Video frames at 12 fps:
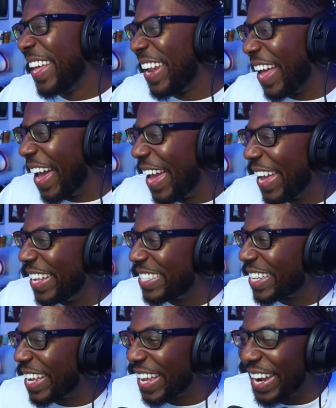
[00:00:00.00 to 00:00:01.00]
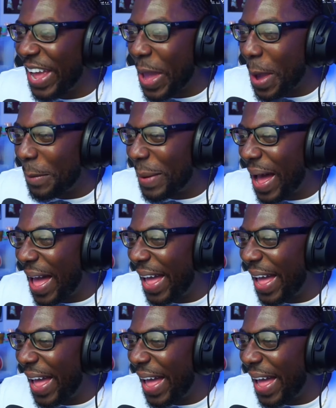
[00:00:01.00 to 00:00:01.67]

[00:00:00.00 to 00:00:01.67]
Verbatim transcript: The age kicking in, man.